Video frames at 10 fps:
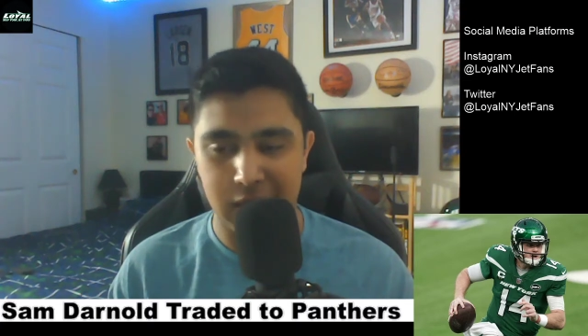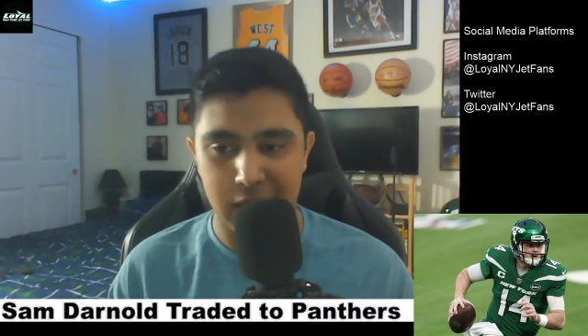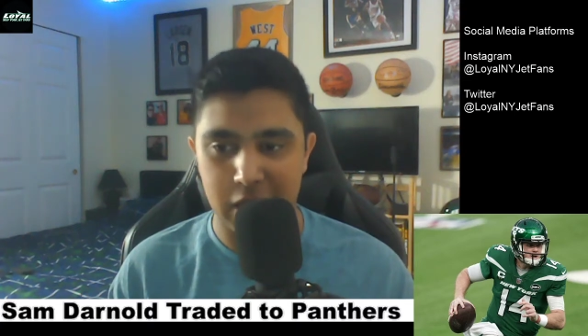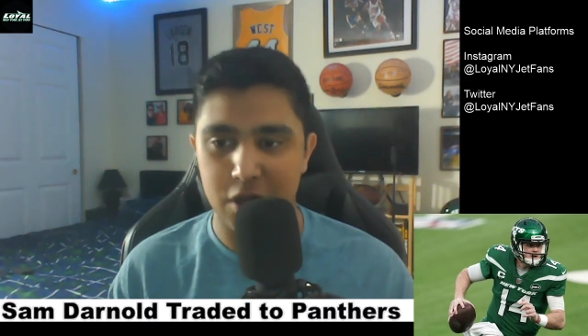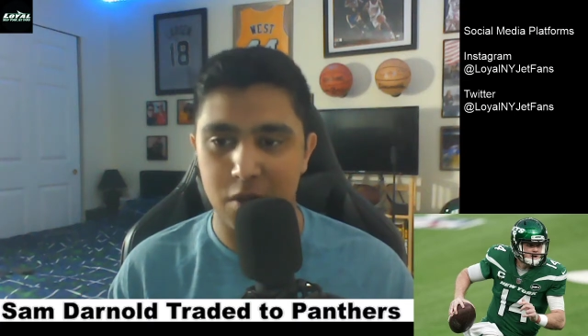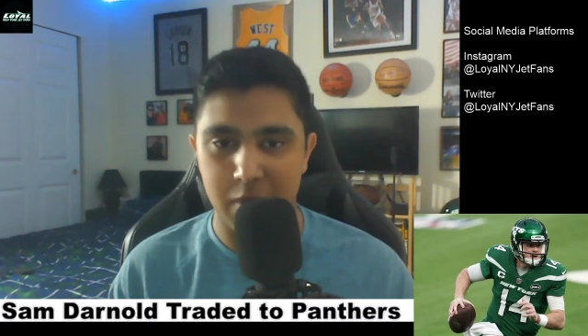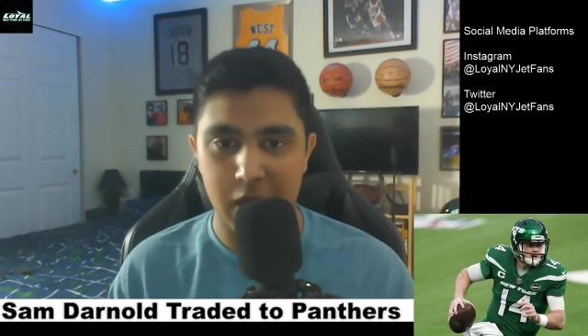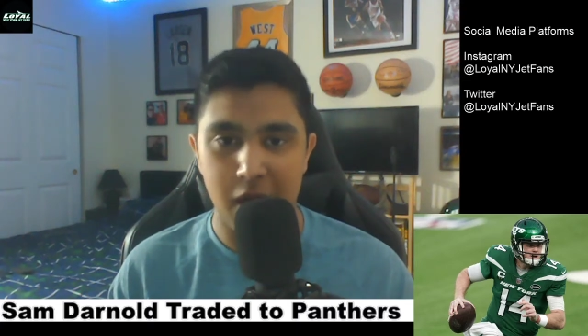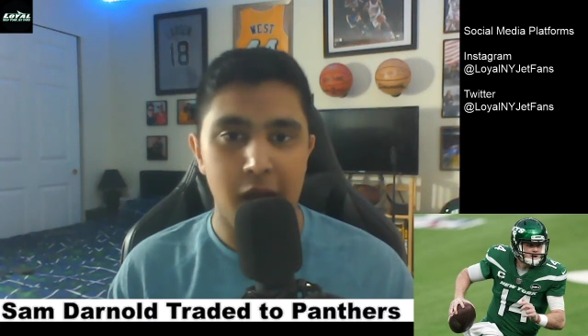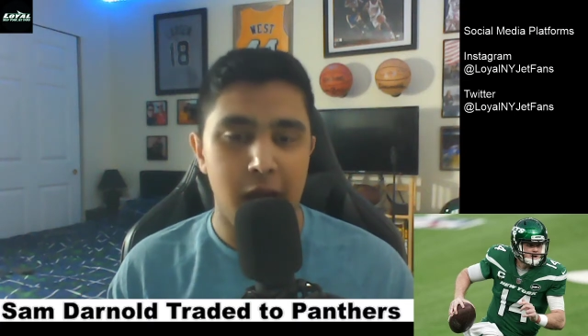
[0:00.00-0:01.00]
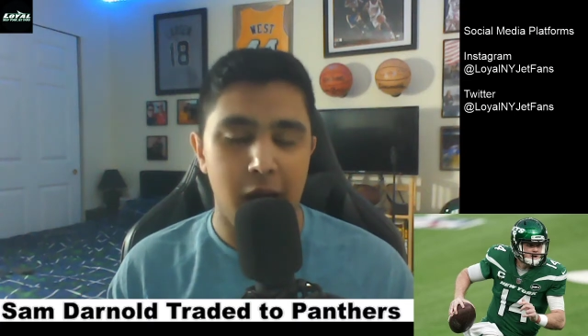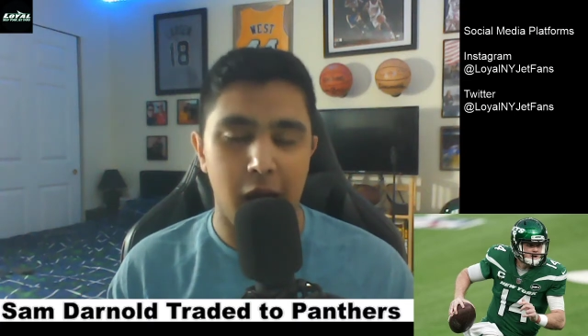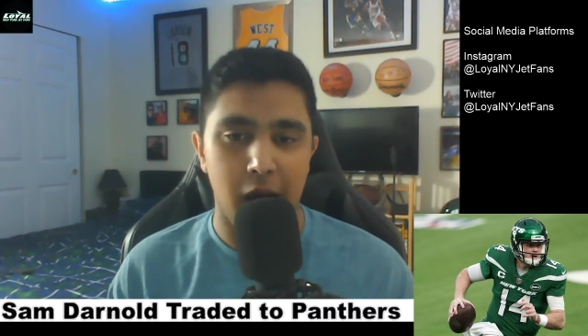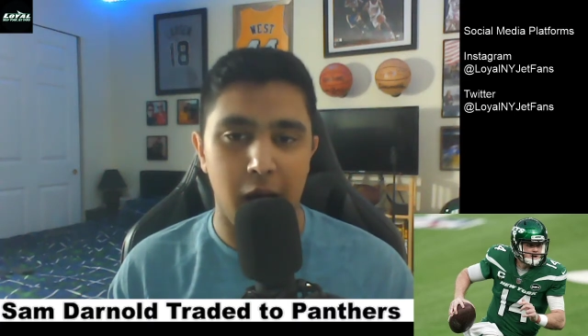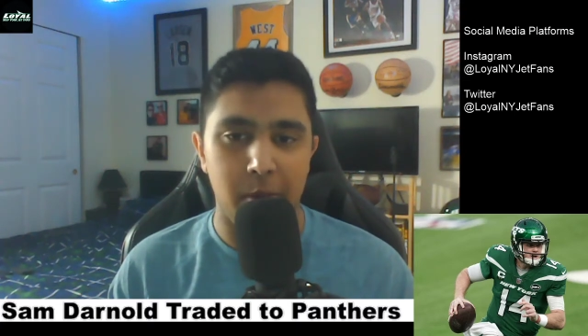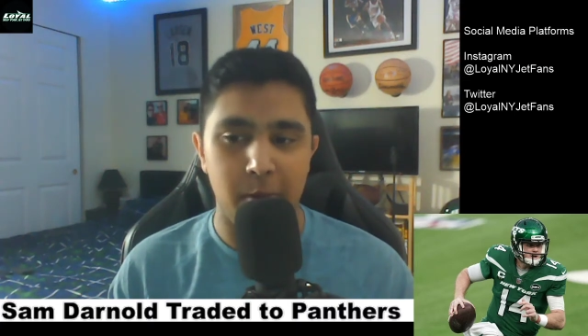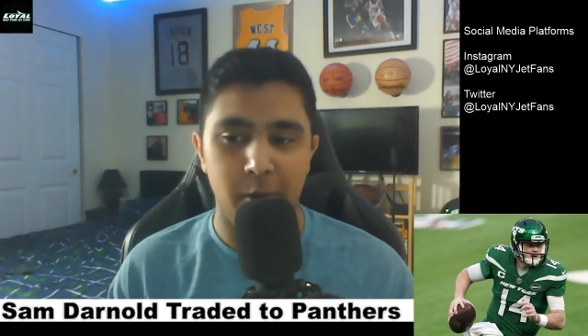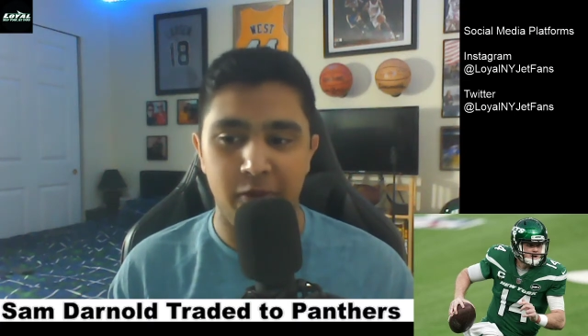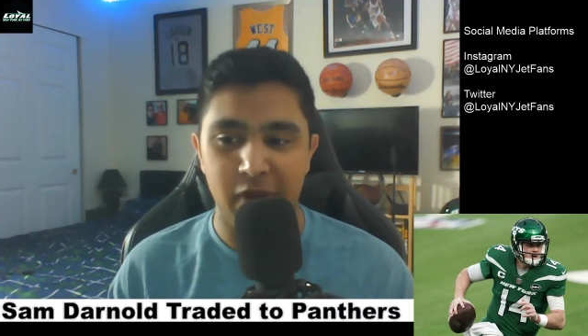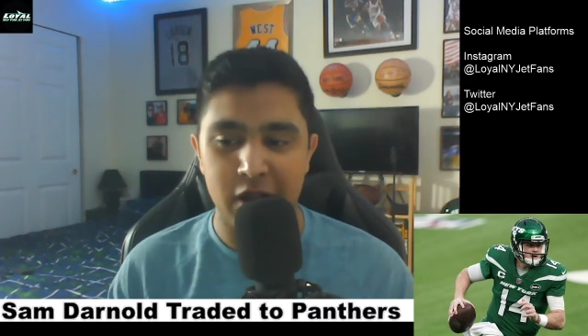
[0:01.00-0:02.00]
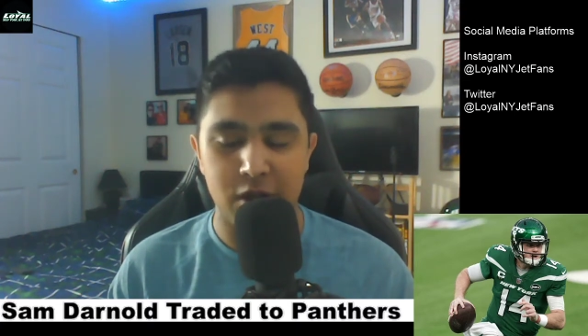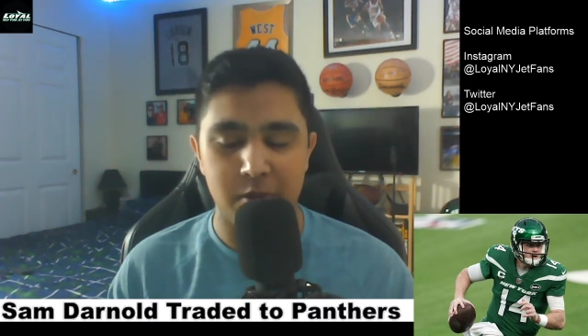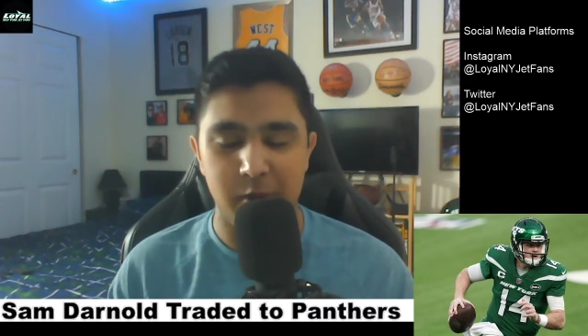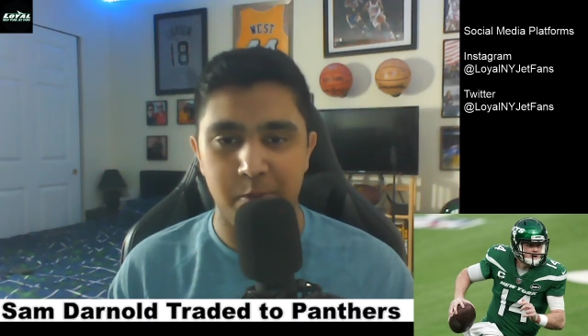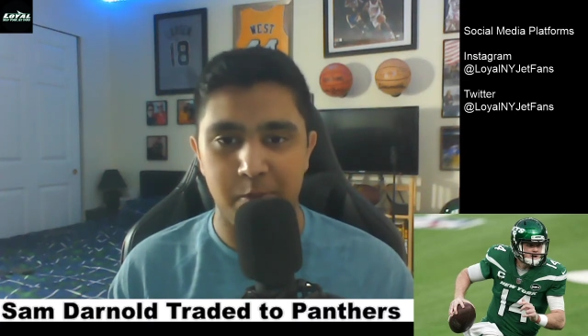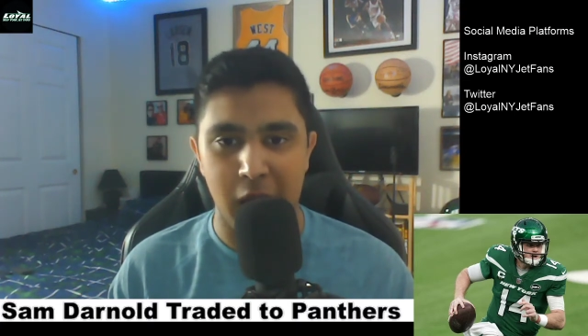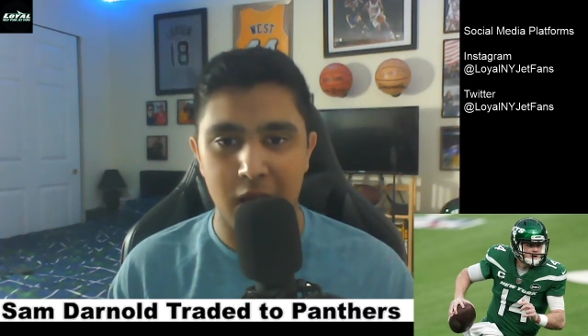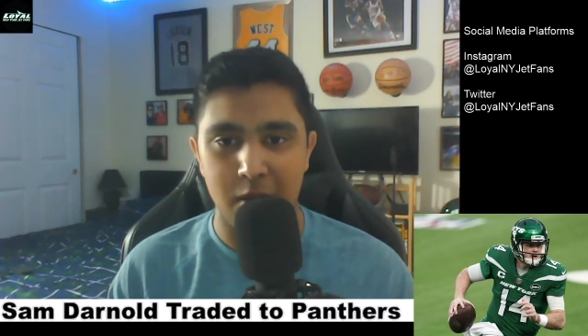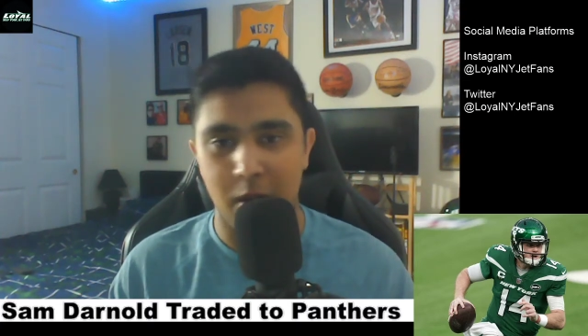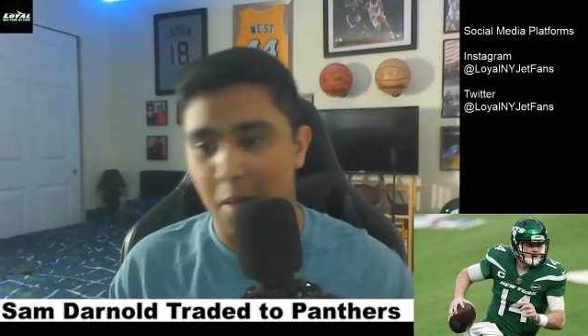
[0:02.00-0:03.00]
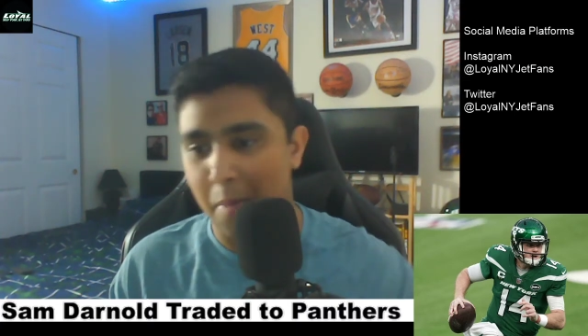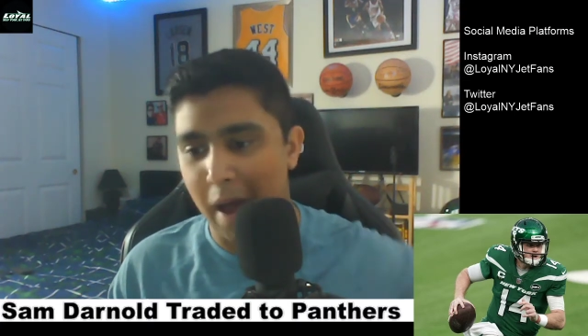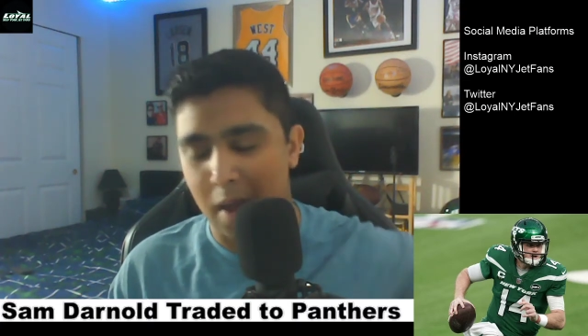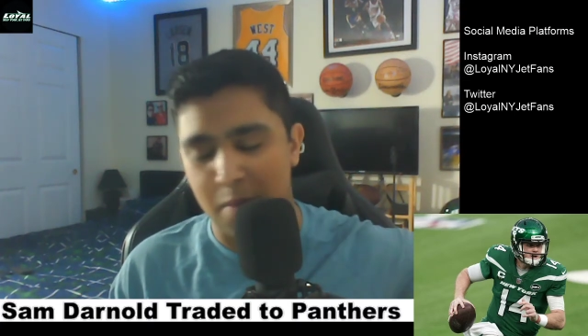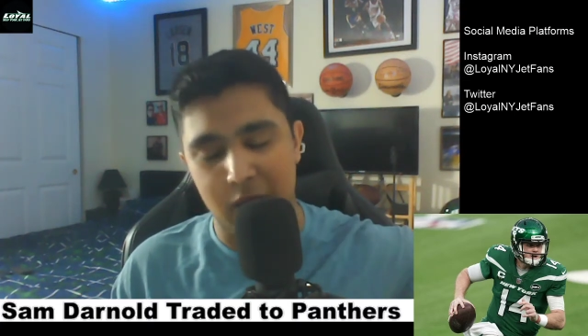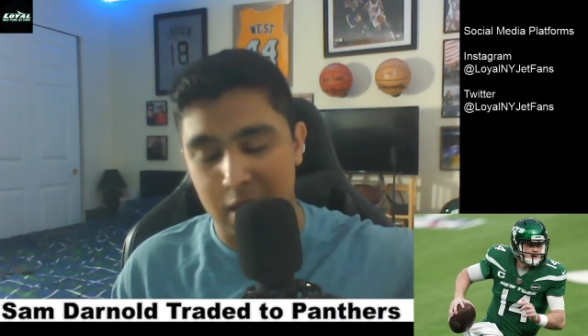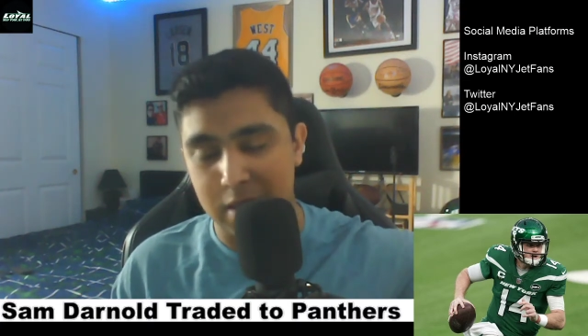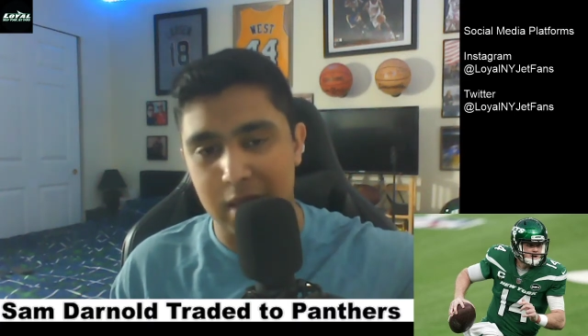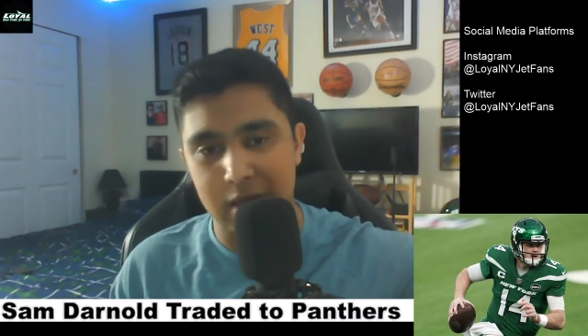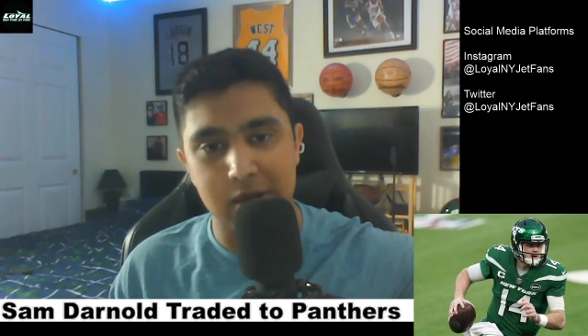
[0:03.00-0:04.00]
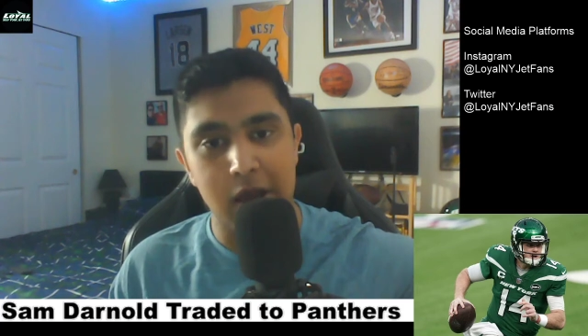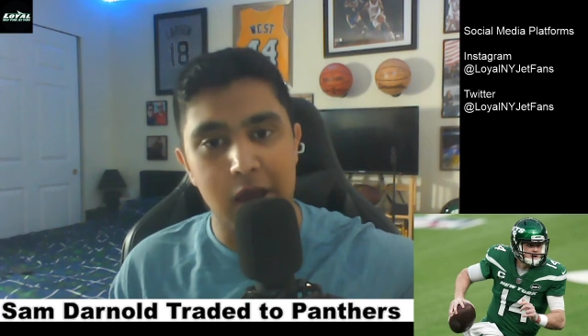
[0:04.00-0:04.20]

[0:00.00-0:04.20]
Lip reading: And he should be, fans should be patting him on the back, because he's